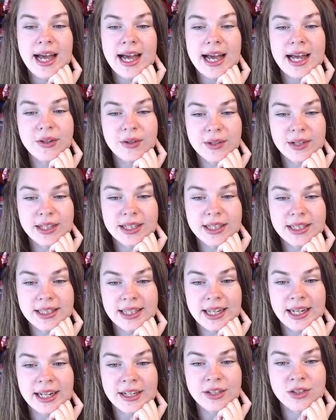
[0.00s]
and you can click
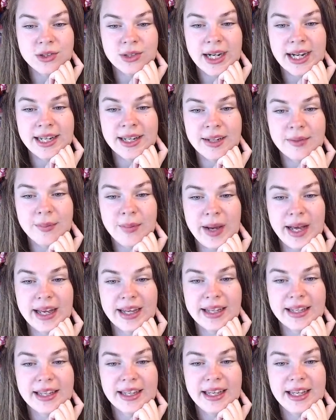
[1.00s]
that and drag it
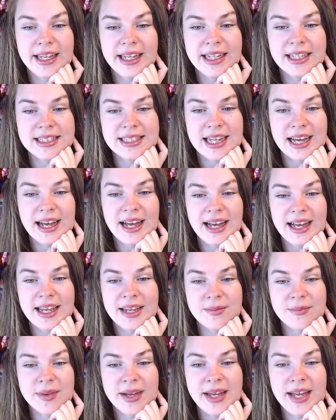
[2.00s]
back in
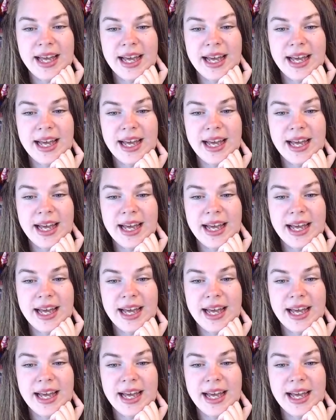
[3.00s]
time.